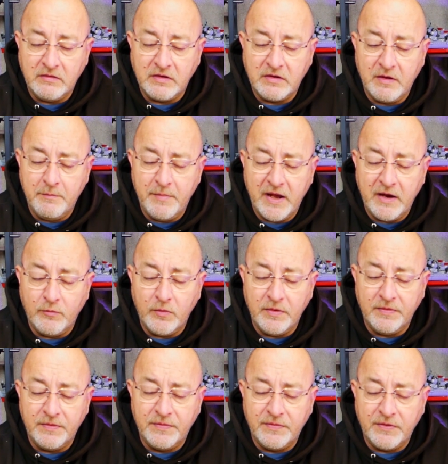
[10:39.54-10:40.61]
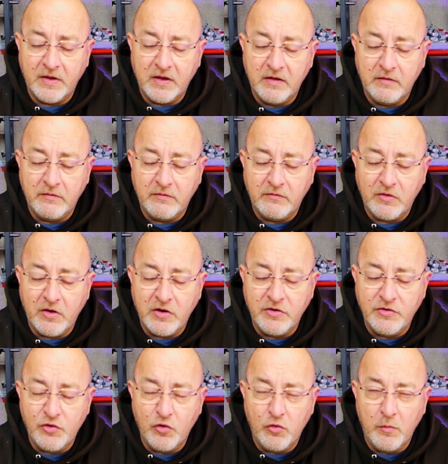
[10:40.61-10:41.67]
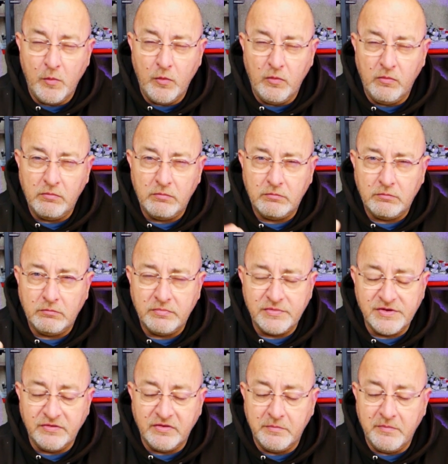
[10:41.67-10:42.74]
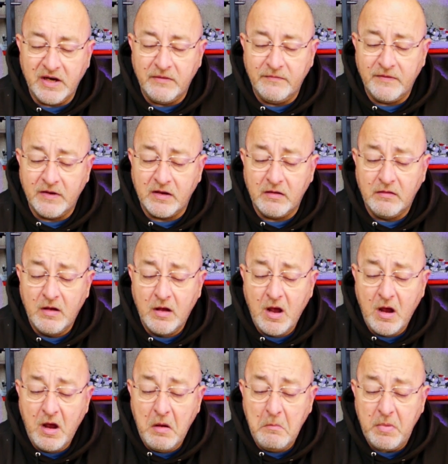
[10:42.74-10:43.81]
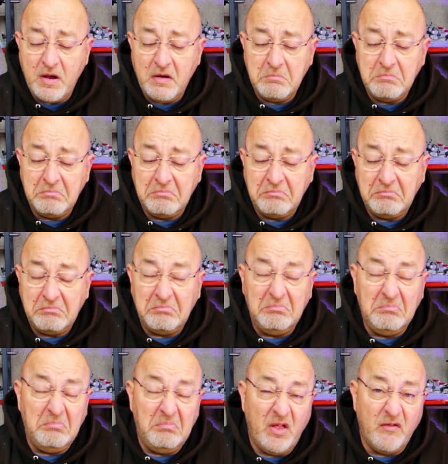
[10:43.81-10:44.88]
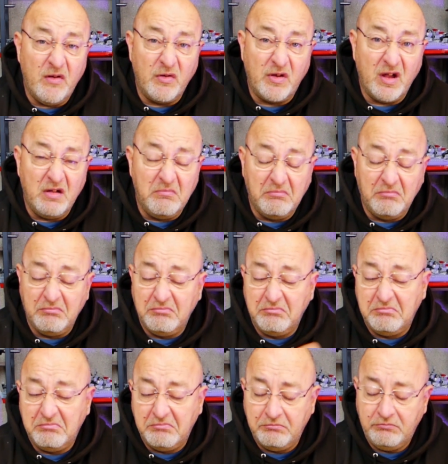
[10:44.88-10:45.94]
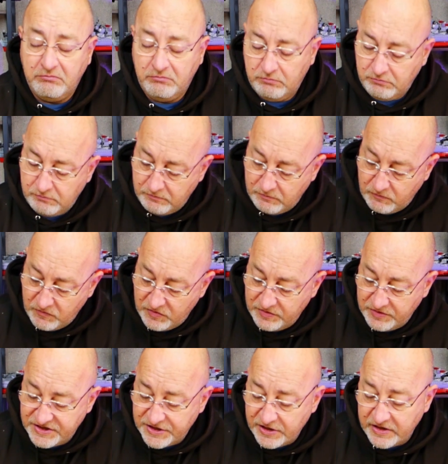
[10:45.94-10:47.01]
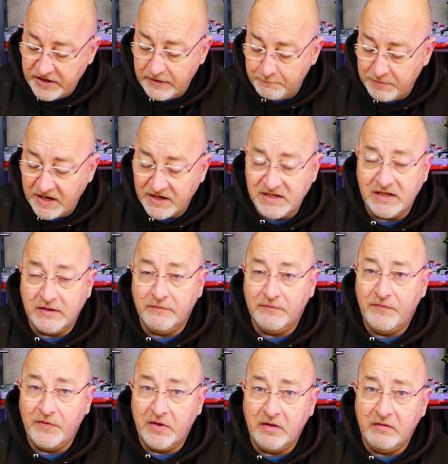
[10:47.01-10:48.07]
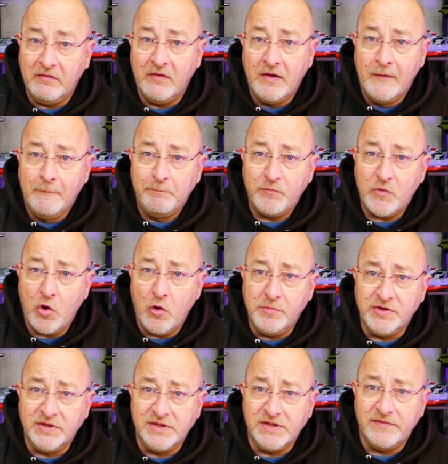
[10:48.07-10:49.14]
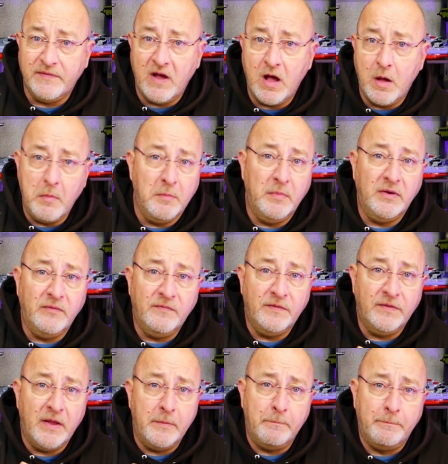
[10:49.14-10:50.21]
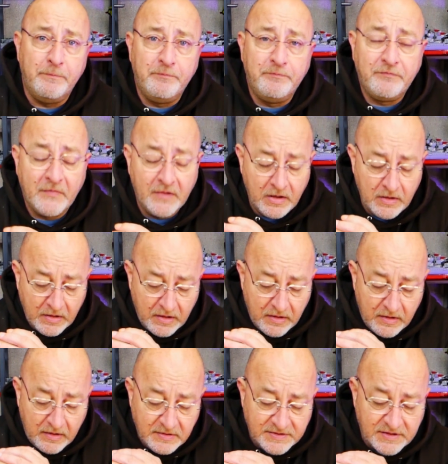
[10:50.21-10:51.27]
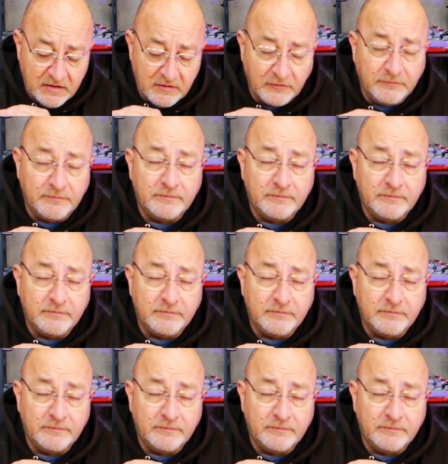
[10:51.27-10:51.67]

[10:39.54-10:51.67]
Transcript: compared with a normal sort of minifigure, but they're okay. There's certainly plenty of options for armament for them. So,